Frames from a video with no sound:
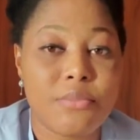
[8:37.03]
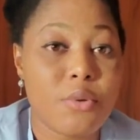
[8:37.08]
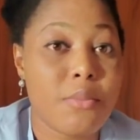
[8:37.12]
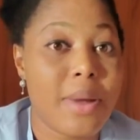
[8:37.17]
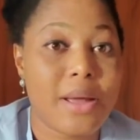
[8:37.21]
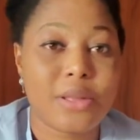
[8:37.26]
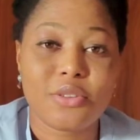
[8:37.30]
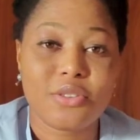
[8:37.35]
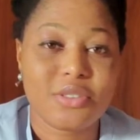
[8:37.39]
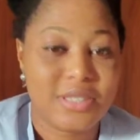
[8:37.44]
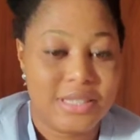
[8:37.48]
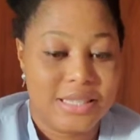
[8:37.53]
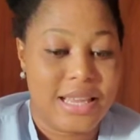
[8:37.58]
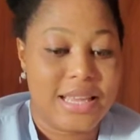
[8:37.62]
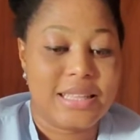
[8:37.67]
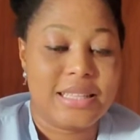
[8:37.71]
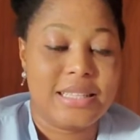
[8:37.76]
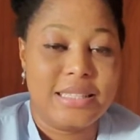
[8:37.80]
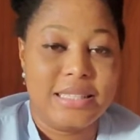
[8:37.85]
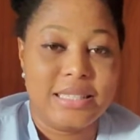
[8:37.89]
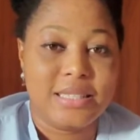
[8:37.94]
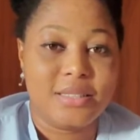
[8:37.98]
You might not say
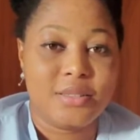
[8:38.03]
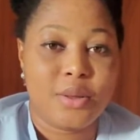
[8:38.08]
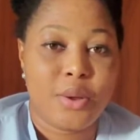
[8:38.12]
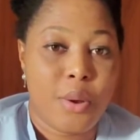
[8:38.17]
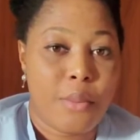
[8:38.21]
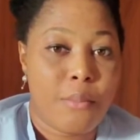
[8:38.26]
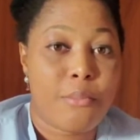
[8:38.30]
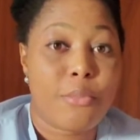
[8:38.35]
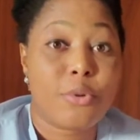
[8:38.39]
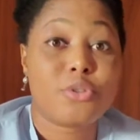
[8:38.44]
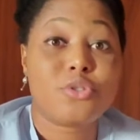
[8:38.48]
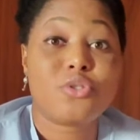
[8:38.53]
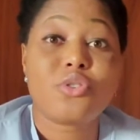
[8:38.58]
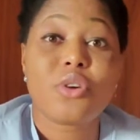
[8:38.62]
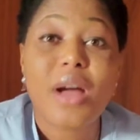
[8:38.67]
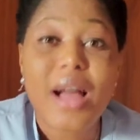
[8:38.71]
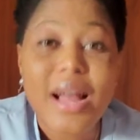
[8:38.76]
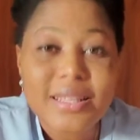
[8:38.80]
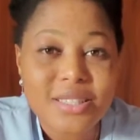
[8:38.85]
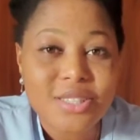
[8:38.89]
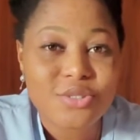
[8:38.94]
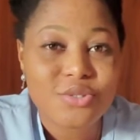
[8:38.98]
anything, but your
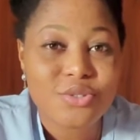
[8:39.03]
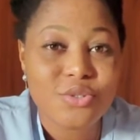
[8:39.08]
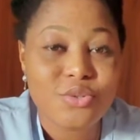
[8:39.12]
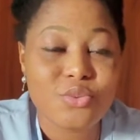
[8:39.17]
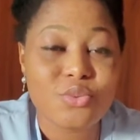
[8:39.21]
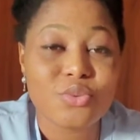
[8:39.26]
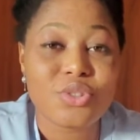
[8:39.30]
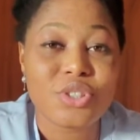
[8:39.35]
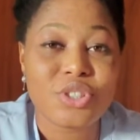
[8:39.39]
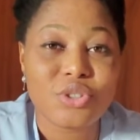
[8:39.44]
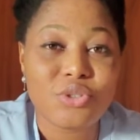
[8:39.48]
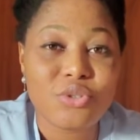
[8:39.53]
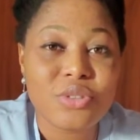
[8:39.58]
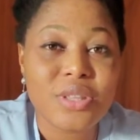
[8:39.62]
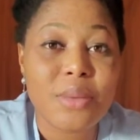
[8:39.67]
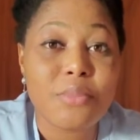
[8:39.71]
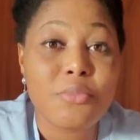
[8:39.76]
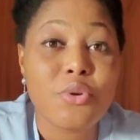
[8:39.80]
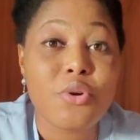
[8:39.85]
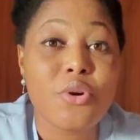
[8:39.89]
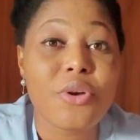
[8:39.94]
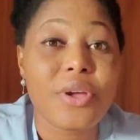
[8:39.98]
attitude will show
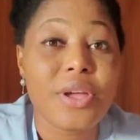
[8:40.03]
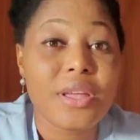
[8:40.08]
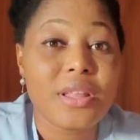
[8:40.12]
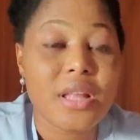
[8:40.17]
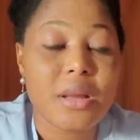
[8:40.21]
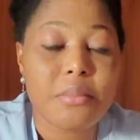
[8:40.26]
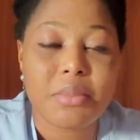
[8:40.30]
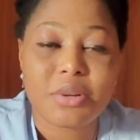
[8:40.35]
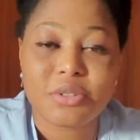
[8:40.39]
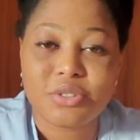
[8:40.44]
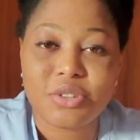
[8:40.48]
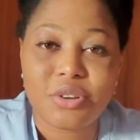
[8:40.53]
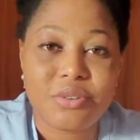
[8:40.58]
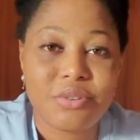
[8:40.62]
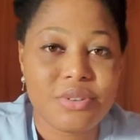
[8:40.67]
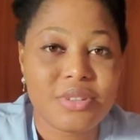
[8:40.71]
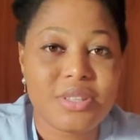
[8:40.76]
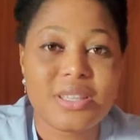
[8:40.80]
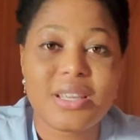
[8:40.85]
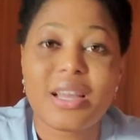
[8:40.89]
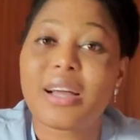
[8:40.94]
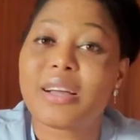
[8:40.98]
them your inner
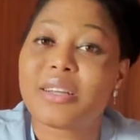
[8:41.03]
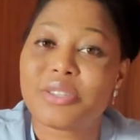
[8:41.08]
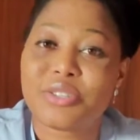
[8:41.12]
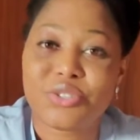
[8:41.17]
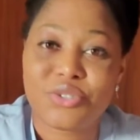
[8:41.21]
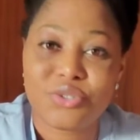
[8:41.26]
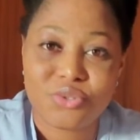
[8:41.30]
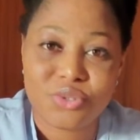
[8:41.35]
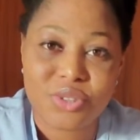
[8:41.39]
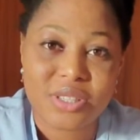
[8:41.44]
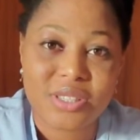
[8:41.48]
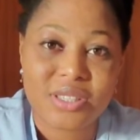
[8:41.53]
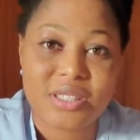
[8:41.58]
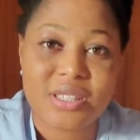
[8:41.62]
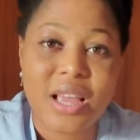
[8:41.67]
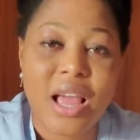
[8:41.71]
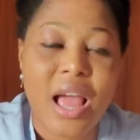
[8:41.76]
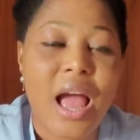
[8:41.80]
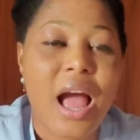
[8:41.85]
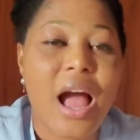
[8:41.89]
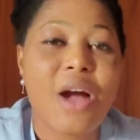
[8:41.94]
maturity and strength.